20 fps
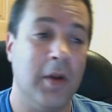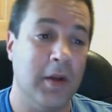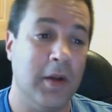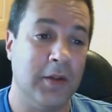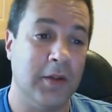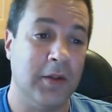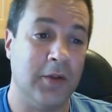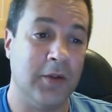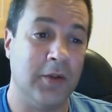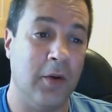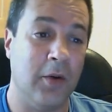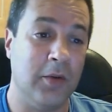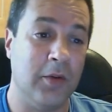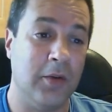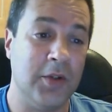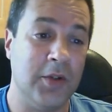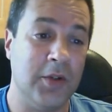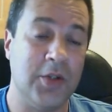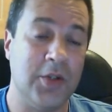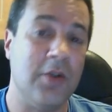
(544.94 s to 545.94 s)
So
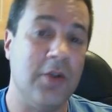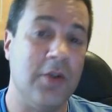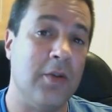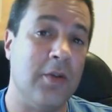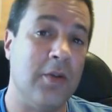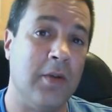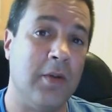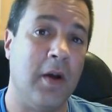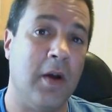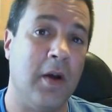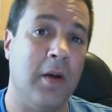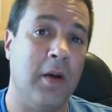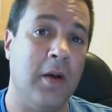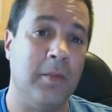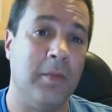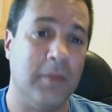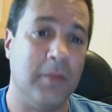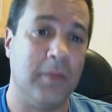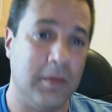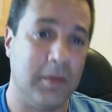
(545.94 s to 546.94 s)
this year
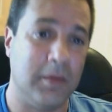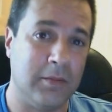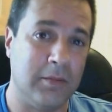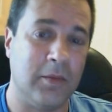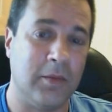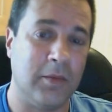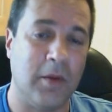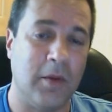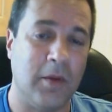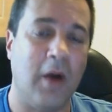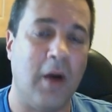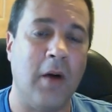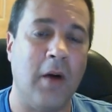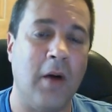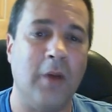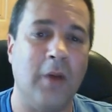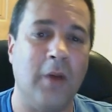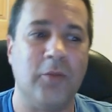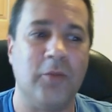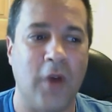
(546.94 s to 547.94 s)

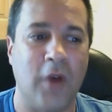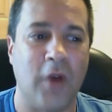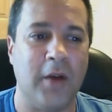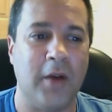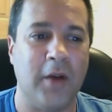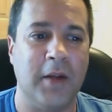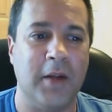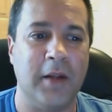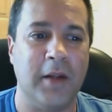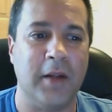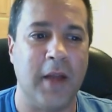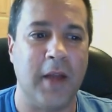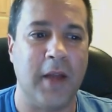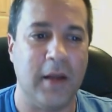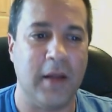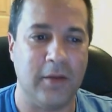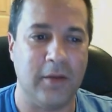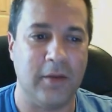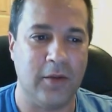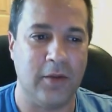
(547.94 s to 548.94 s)
I'll try to get
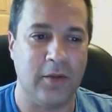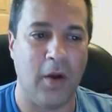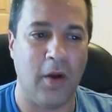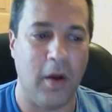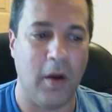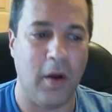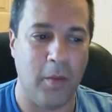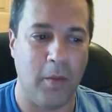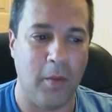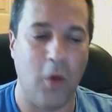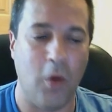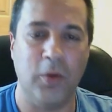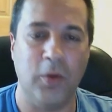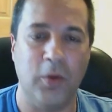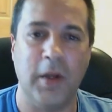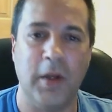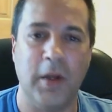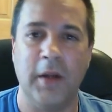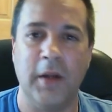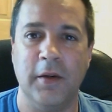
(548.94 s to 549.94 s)
that
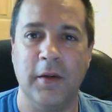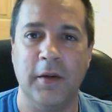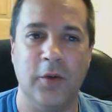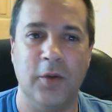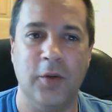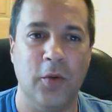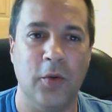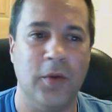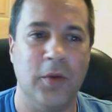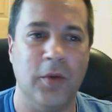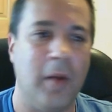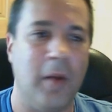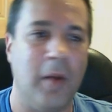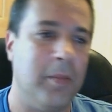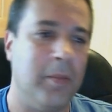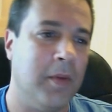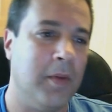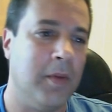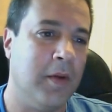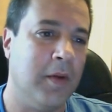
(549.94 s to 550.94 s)
honed in and tuned
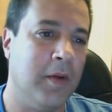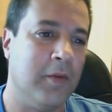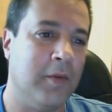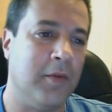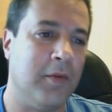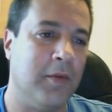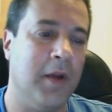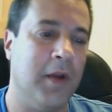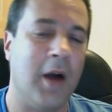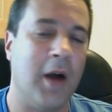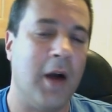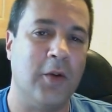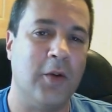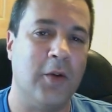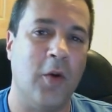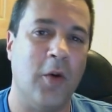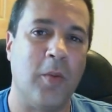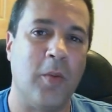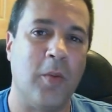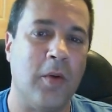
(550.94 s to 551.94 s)
up in
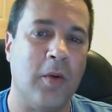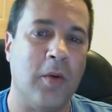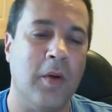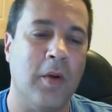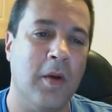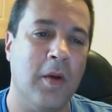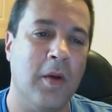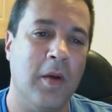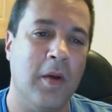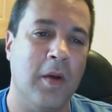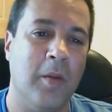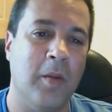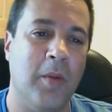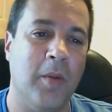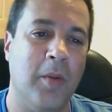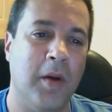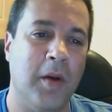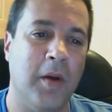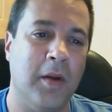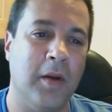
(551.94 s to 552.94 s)
October,
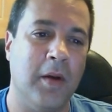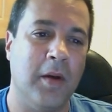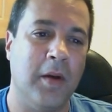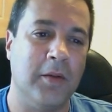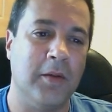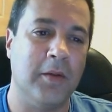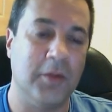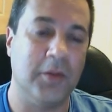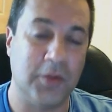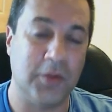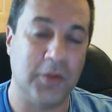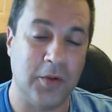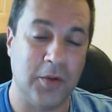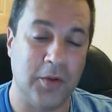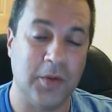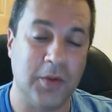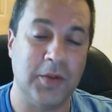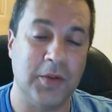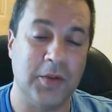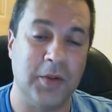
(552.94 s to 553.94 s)
but there
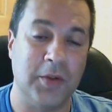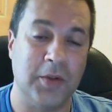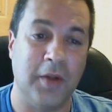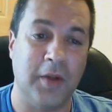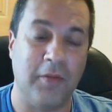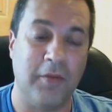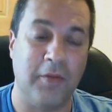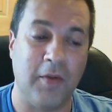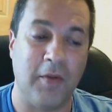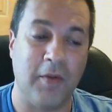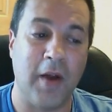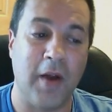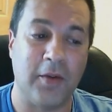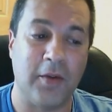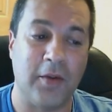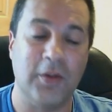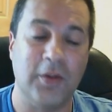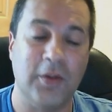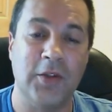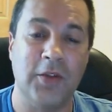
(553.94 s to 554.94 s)
still is a
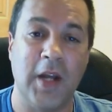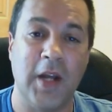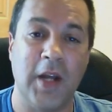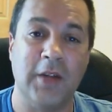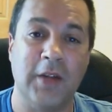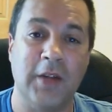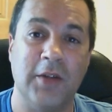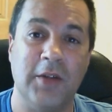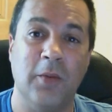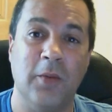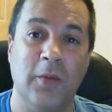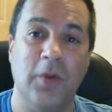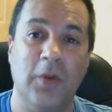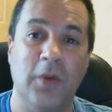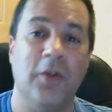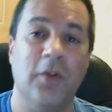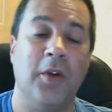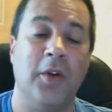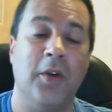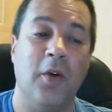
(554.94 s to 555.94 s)
rather good chance that we
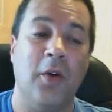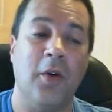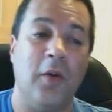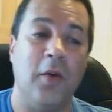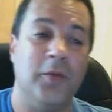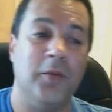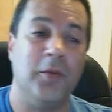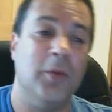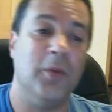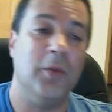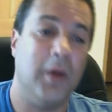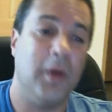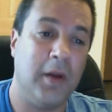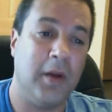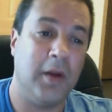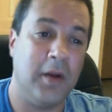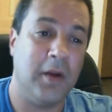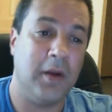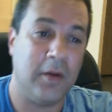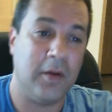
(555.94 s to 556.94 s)
could get off to
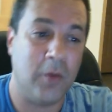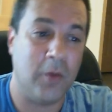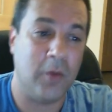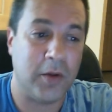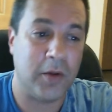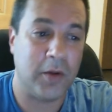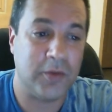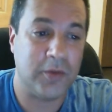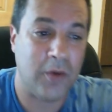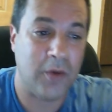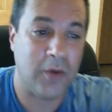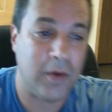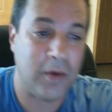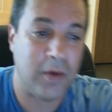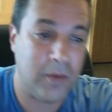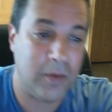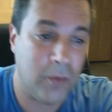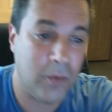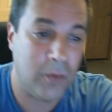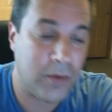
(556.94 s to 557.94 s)
a quick start
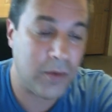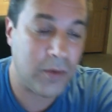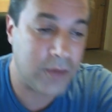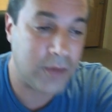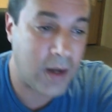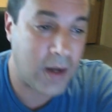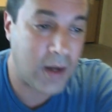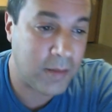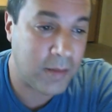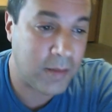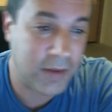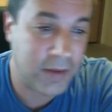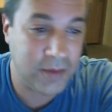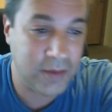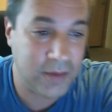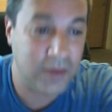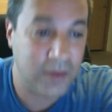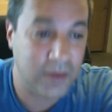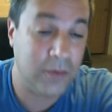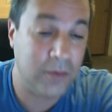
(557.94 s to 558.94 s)
in the winter time and
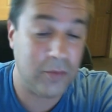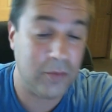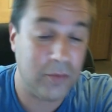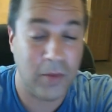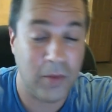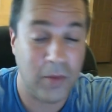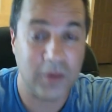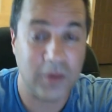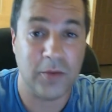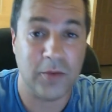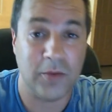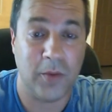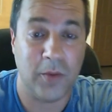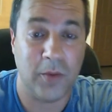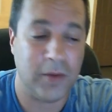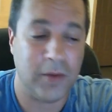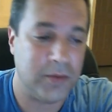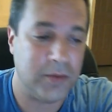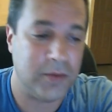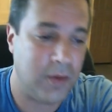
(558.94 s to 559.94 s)
continue through much of the
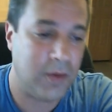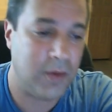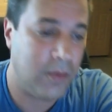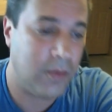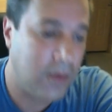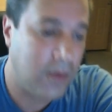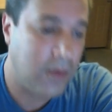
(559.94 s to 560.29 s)
winter. So